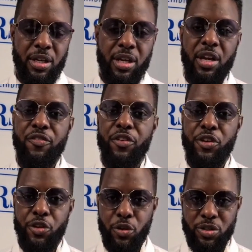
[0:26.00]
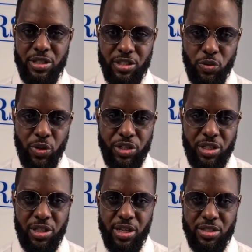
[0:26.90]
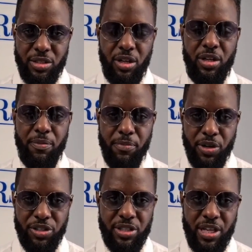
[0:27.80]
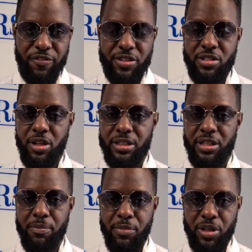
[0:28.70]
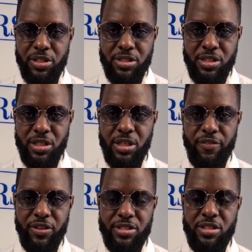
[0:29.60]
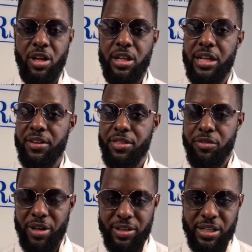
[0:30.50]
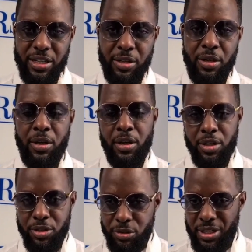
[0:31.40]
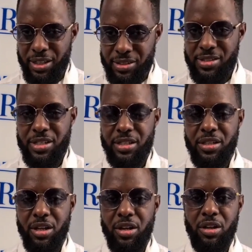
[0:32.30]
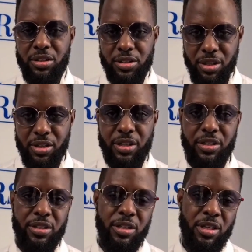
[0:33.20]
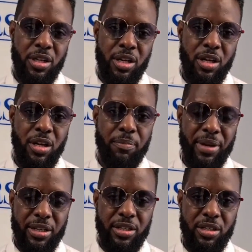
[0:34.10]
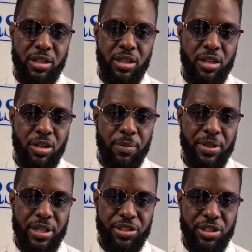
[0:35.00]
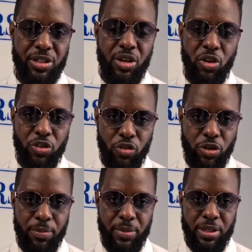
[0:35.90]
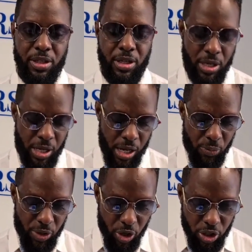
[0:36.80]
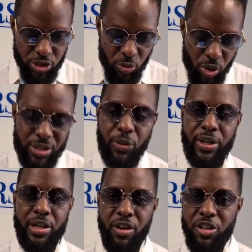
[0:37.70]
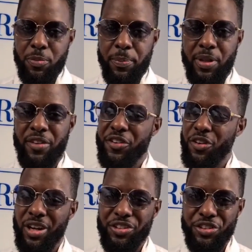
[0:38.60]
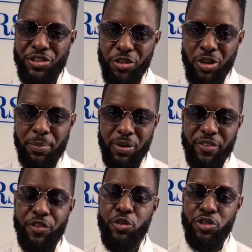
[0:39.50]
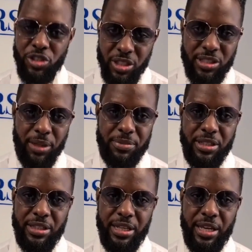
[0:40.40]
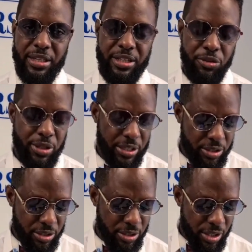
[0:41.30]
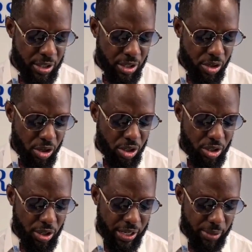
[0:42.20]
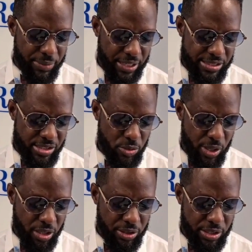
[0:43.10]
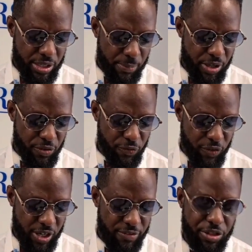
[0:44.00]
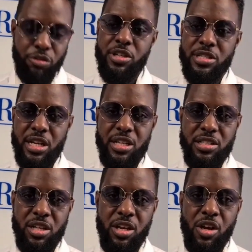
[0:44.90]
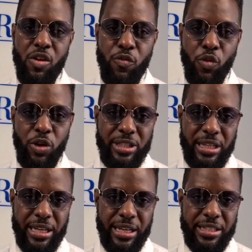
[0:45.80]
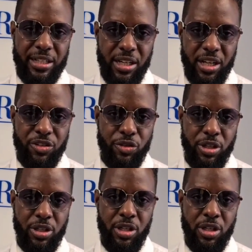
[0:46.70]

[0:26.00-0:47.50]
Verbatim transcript: if your situation is not emergent, if it's not an emergency, if it's not life threatening, you can seek alternate uh, medical accommodation or treatment. And we also want to encourage people if you're unsure about if you should come to the end, you can call our help desk as well. The number is 536 4800.